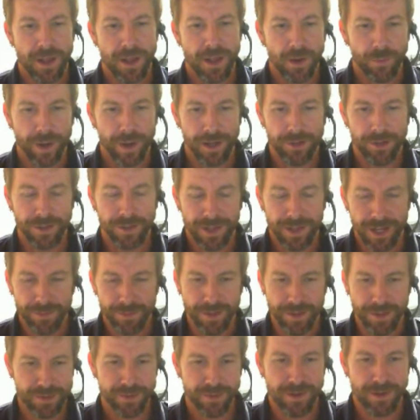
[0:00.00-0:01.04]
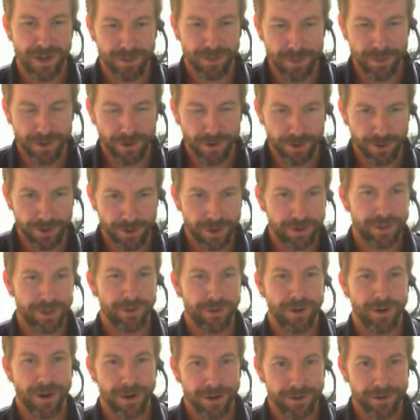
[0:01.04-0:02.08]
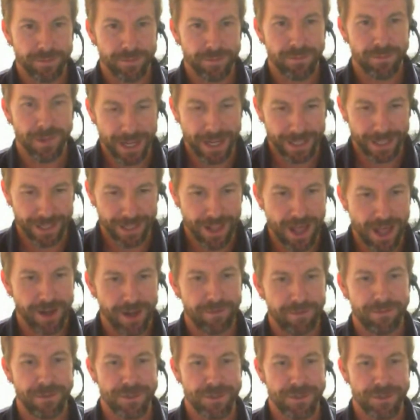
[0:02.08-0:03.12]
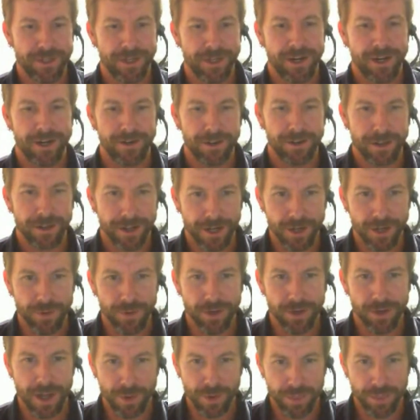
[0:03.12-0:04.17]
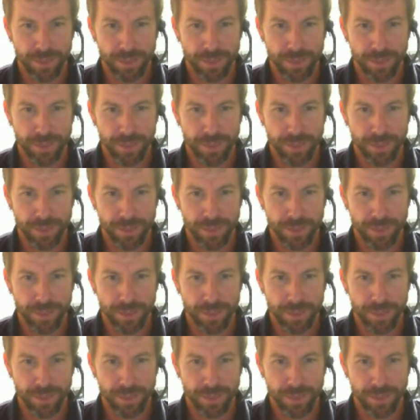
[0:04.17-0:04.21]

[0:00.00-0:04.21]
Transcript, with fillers: Well, um, as we talked about earlier, there are a lot of fish in there, you know, a couple